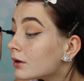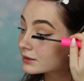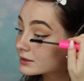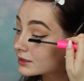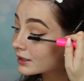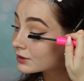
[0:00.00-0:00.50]

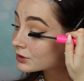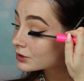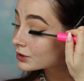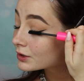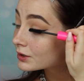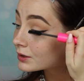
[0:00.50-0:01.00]

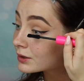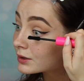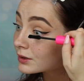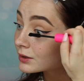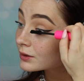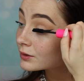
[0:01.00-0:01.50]

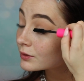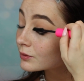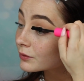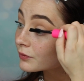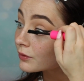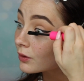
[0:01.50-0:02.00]

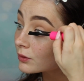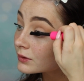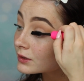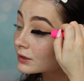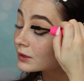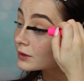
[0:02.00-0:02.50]
extensions or
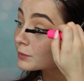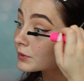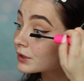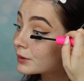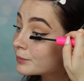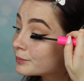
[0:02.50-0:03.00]
falsies,
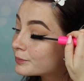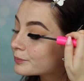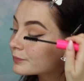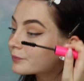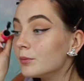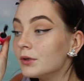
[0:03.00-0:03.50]
but
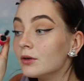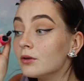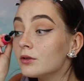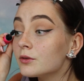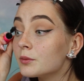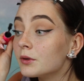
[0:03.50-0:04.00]
I'm gonna be
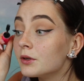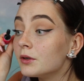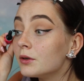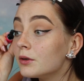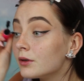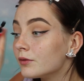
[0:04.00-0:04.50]
honest with
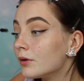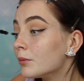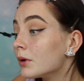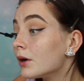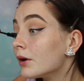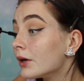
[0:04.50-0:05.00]
you,
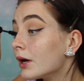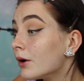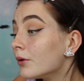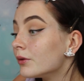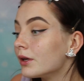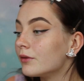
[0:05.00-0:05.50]
if I'm going
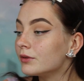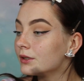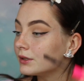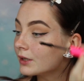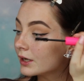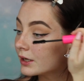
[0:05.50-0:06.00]
out
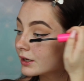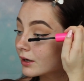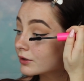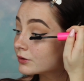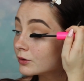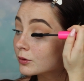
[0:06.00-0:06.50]
every
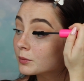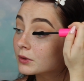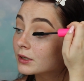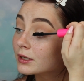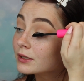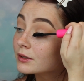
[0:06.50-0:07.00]
day, I do
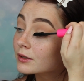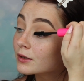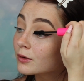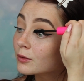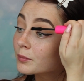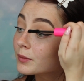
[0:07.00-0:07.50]
not put
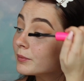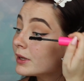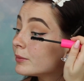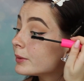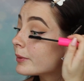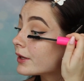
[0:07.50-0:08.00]
anything on, but
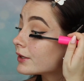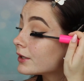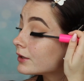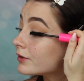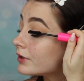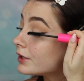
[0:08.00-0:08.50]
maybe by
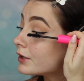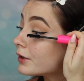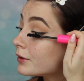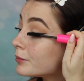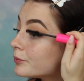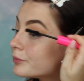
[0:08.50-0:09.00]
the end of the
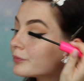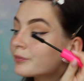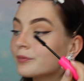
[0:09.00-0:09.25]
video,